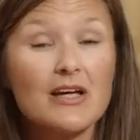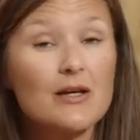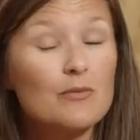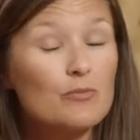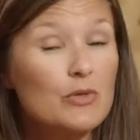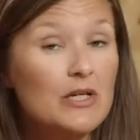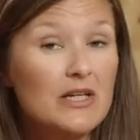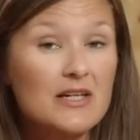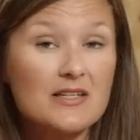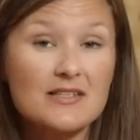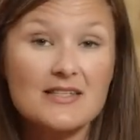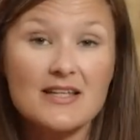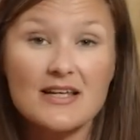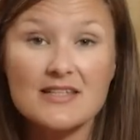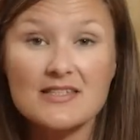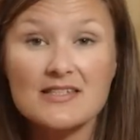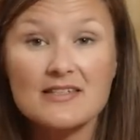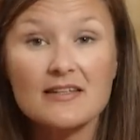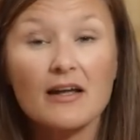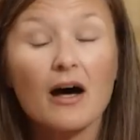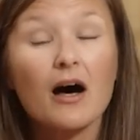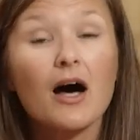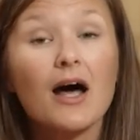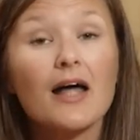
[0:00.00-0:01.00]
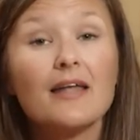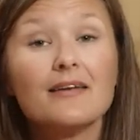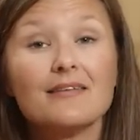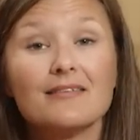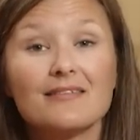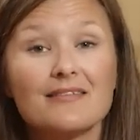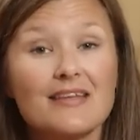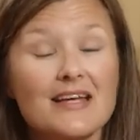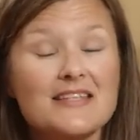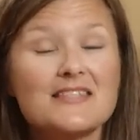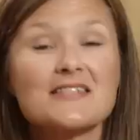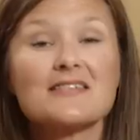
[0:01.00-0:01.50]
because that's not
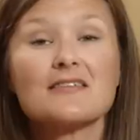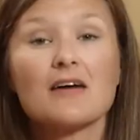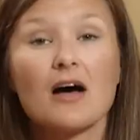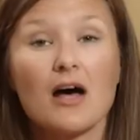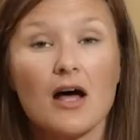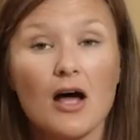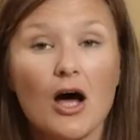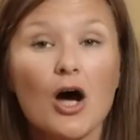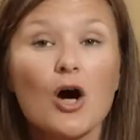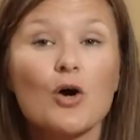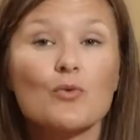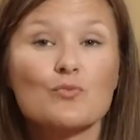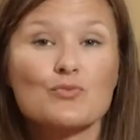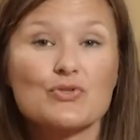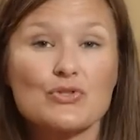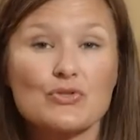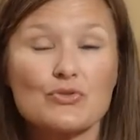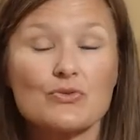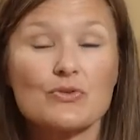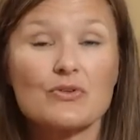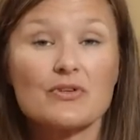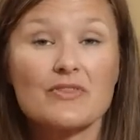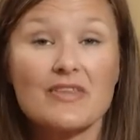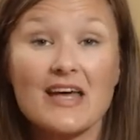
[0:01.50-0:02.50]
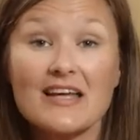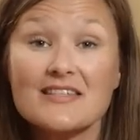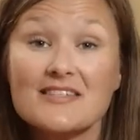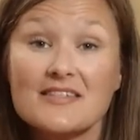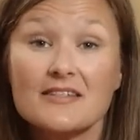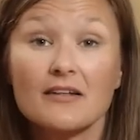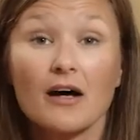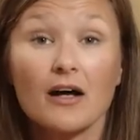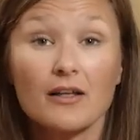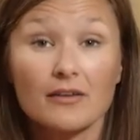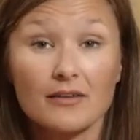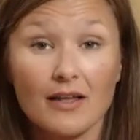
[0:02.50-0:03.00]
homeschool and that's
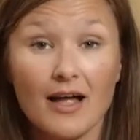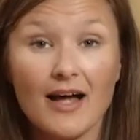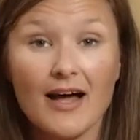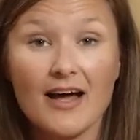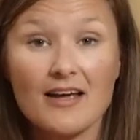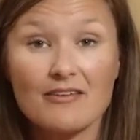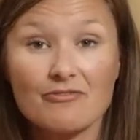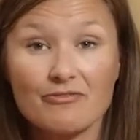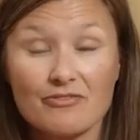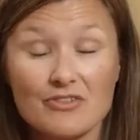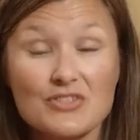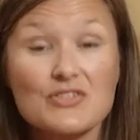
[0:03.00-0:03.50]
not life.